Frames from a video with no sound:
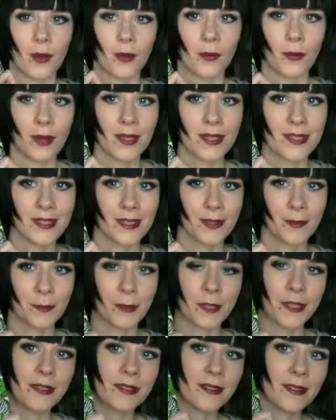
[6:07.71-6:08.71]
Rest in
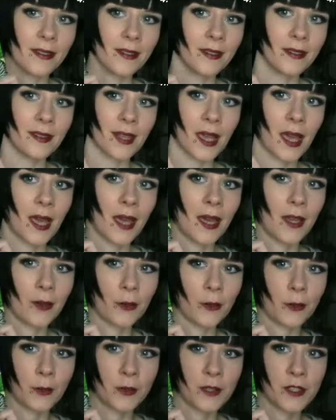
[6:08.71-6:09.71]
Pieces
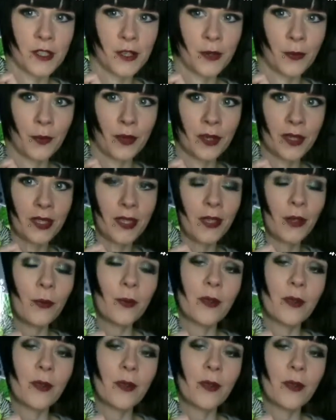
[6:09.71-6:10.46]
and Wish You Were Here,